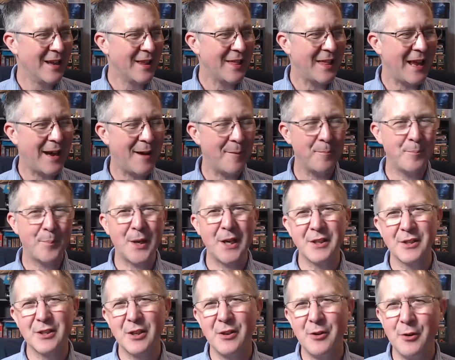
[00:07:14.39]
That
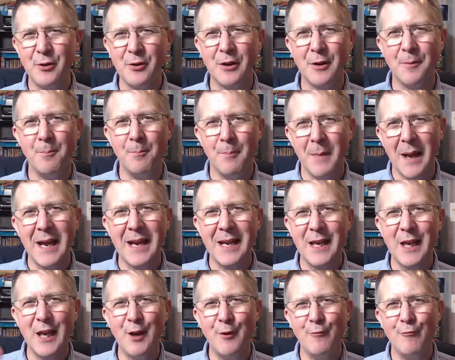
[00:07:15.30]
person who can
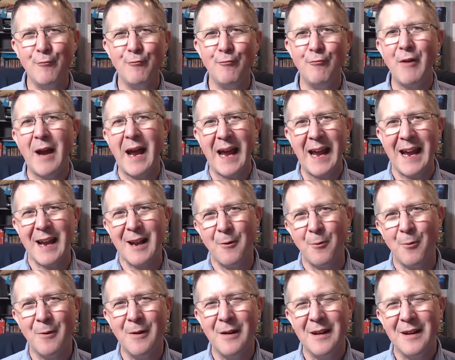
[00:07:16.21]
make it
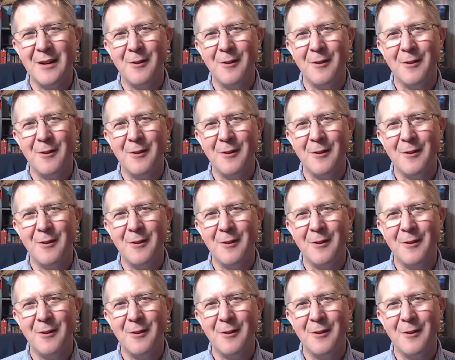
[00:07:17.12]
rain